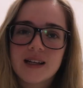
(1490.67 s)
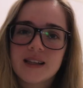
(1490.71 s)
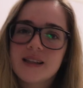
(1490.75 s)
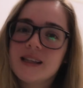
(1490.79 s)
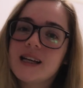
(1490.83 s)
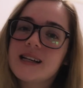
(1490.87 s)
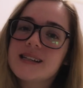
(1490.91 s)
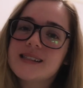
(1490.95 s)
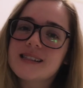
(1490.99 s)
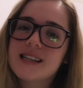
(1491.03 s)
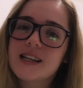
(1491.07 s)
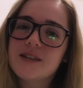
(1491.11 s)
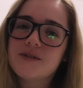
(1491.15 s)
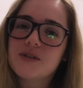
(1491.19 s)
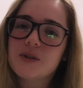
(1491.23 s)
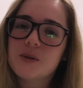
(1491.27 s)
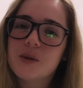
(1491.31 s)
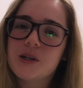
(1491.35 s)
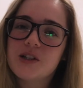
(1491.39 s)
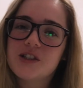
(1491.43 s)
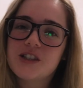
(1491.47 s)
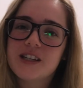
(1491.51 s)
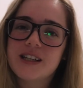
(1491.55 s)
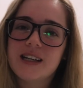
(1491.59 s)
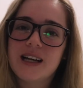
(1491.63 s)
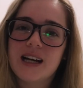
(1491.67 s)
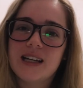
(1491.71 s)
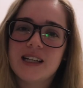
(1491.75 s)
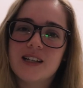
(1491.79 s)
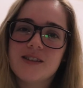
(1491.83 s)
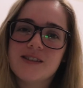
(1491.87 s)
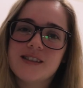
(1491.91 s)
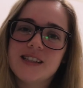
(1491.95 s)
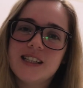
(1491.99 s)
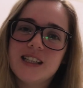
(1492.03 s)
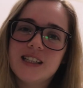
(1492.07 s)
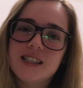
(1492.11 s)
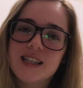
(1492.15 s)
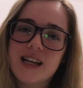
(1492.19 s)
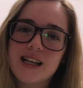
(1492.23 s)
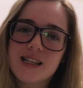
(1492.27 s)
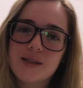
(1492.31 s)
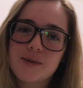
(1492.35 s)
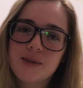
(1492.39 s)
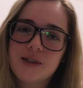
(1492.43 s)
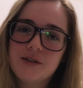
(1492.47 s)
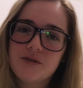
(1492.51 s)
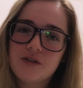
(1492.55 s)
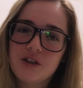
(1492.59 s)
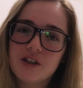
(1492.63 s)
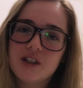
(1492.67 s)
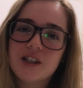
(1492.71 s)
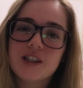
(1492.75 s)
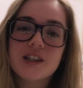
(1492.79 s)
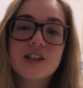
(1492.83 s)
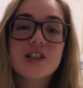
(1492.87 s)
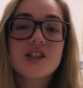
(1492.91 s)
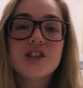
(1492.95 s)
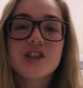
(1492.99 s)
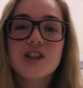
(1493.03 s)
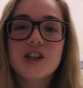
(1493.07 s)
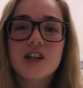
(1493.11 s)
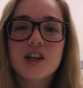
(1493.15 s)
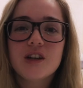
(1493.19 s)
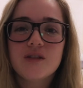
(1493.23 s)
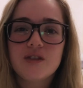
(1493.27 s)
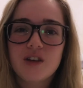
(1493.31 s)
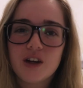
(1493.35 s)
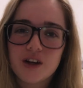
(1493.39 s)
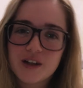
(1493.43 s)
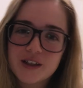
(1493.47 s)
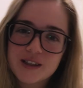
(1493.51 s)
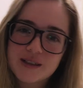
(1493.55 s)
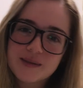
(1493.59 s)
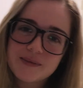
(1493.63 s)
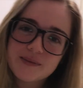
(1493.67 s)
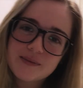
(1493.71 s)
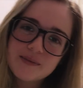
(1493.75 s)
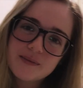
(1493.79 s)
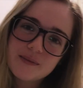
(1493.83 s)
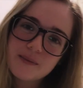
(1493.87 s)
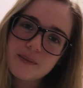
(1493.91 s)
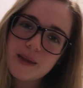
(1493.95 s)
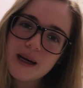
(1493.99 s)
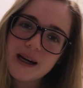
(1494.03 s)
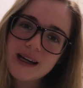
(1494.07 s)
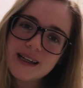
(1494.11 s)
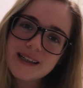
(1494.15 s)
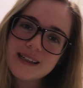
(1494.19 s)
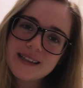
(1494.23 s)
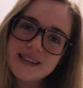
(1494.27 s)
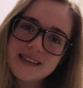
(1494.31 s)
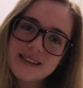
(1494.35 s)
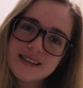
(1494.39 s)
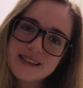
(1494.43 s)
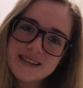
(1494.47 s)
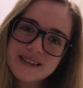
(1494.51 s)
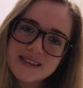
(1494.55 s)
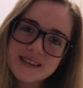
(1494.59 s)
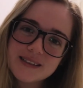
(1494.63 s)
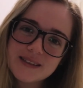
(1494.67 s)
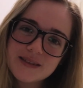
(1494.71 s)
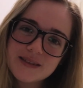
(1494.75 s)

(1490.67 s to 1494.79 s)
Thanks again for watching, and I'll see you next week for another studio vlog. Bye.